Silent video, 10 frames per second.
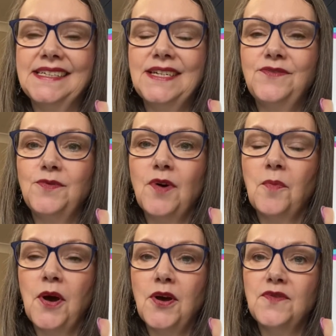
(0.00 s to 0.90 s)
and if you pop
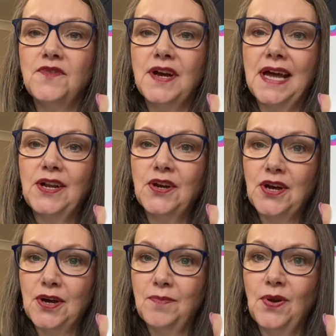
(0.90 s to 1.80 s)
over and look at
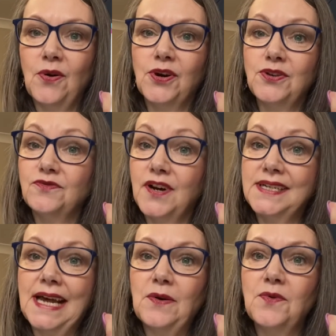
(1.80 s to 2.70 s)
her blog you'll find
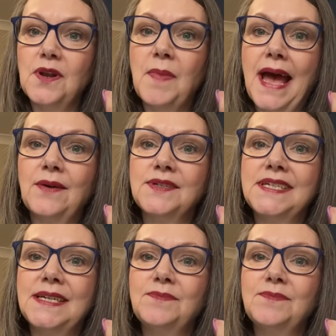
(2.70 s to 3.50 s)
out all about it,